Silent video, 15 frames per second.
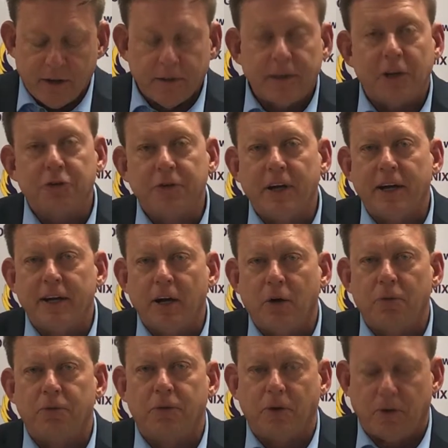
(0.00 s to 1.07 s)
That's not
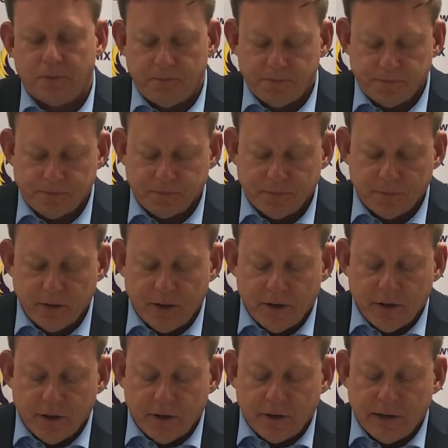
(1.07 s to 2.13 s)
helpful.
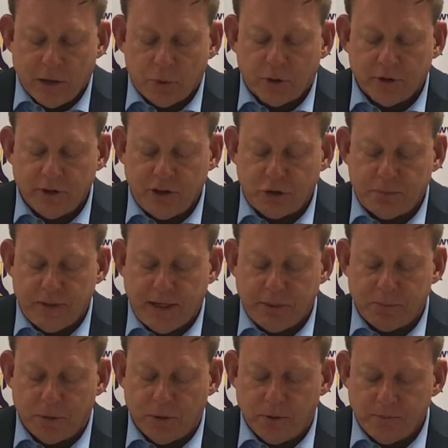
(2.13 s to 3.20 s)
Not one of these
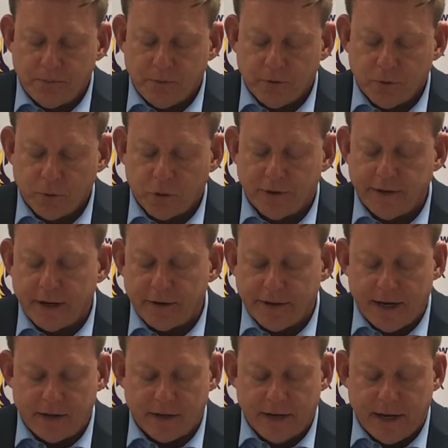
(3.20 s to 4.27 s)
people were there
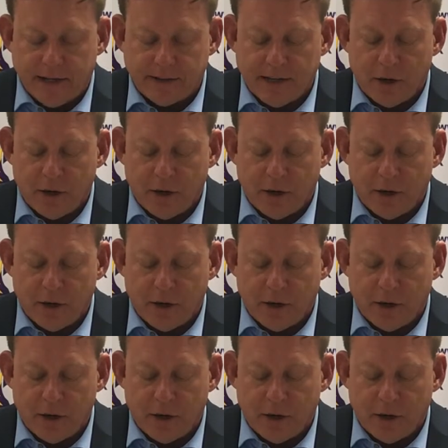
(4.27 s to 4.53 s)
that night.